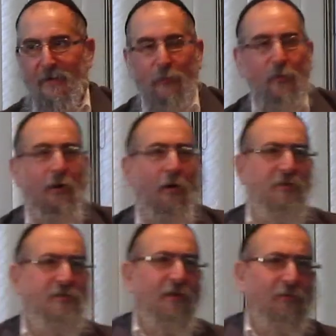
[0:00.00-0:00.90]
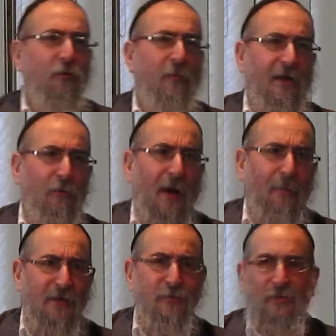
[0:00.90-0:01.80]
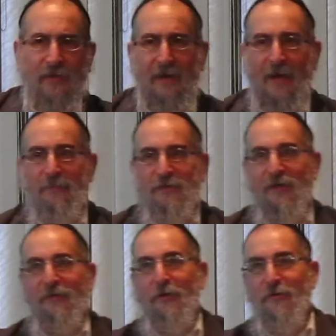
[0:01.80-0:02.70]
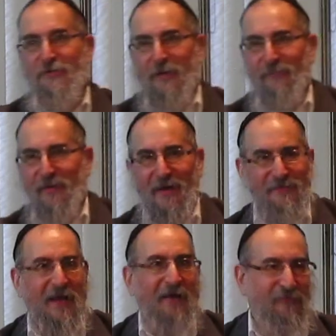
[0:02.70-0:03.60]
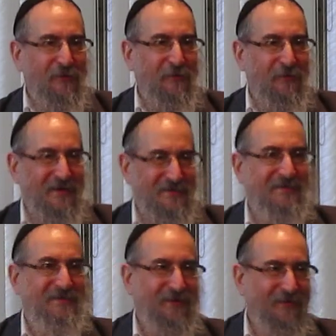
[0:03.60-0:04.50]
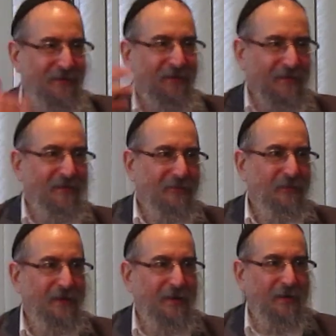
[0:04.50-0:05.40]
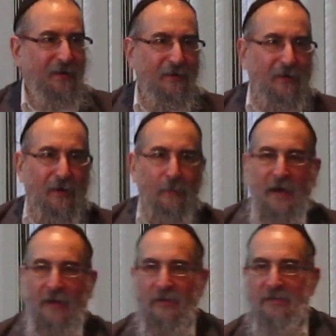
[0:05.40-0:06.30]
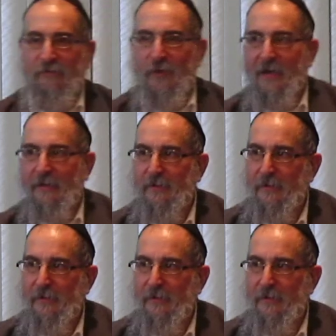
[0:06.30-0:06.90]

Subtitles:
We know there's too many rabbis with their names in the news sometimes, not for good reason, so we need a balance for that.